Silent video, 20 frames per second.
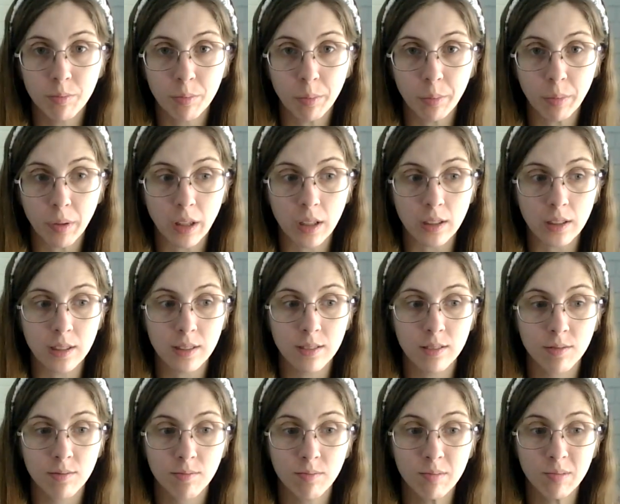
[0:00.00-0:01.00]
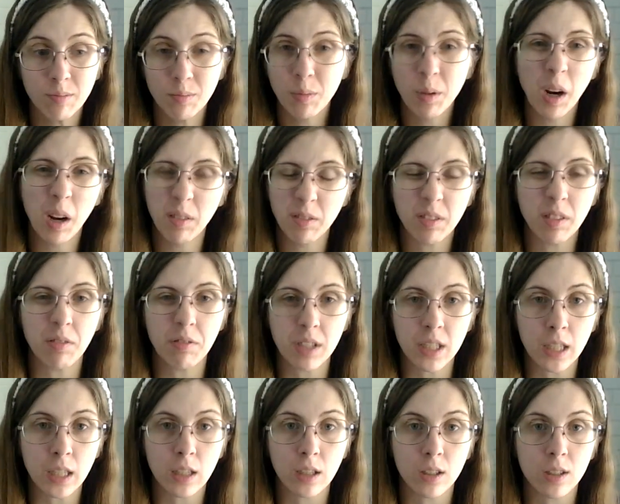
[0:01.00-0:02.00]
plus about
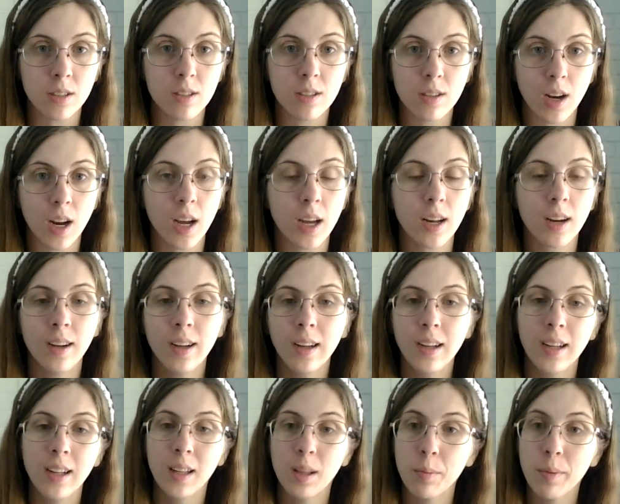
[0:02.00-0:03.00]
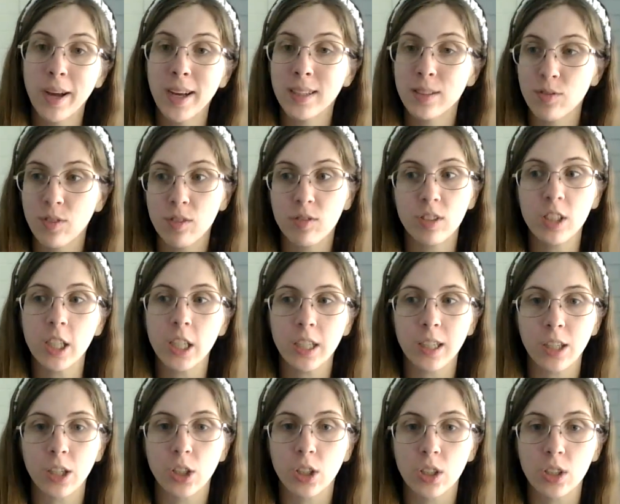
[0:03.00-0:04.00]
15 years, right? The past 15
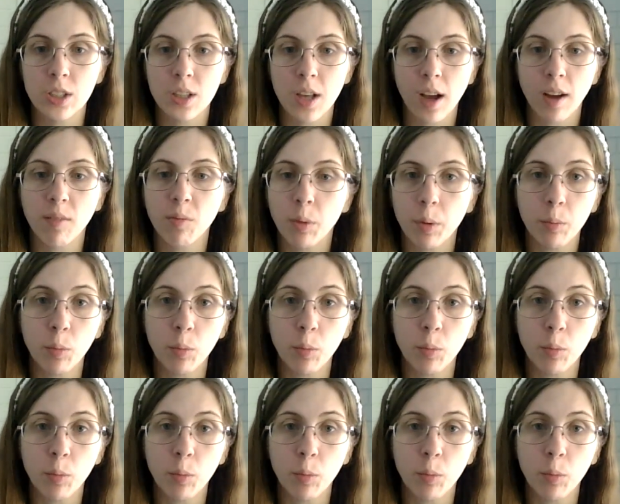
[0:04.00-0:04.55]
years, I've been